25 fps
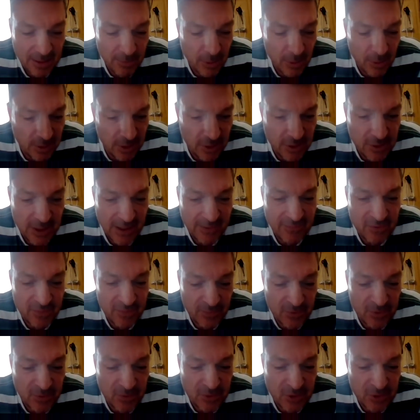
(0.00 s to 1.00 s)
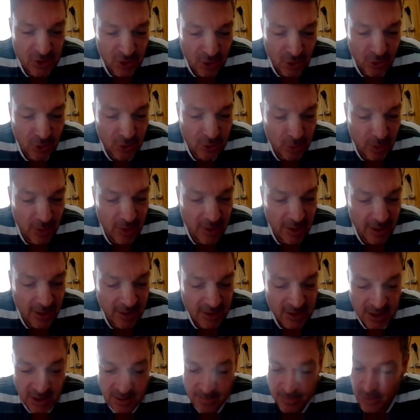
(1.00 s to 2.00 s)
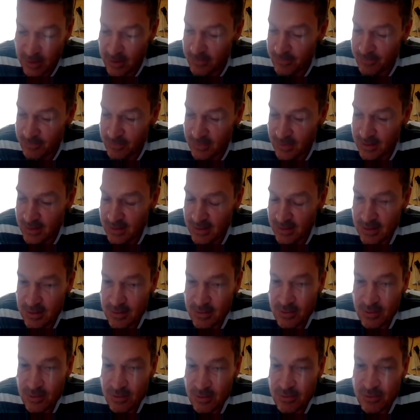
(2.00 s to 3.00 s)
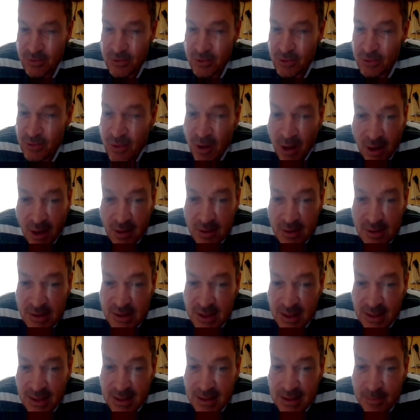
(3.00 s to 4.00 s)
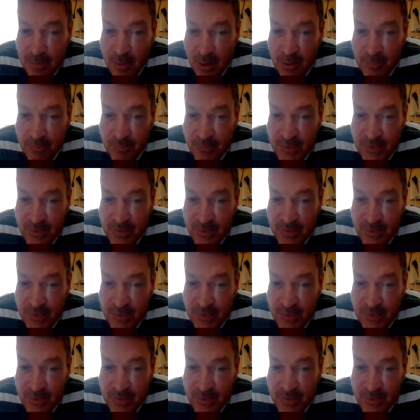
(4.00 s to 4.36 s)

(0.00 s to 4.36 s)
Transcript: We want to have some talks with you." I said, "But do not tell anyone.